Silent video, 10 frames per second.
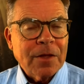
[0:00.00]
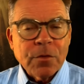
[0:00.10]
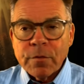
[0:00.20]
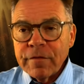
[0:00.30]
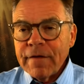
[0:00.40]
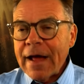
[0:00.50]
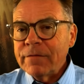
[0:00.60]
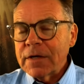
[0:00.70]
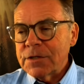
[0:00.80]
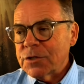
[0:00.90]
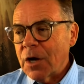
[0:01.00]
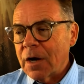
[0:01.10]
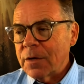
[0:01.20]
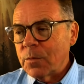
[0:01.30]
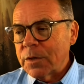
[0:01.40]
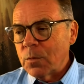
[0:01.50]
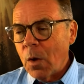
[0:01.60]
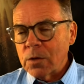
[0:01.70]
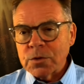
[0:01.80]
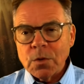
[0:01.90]
The revival had started when
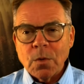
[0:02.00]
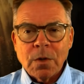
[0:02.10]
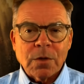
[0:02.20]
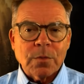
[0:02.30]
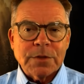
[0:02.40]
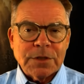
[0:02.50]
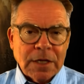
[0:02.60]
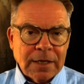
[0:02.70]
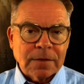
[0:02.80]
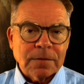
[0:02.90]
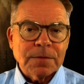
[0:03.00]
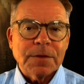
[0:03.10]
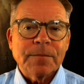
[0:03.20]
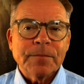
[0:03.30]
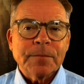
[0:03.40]
Walter Euler was healed.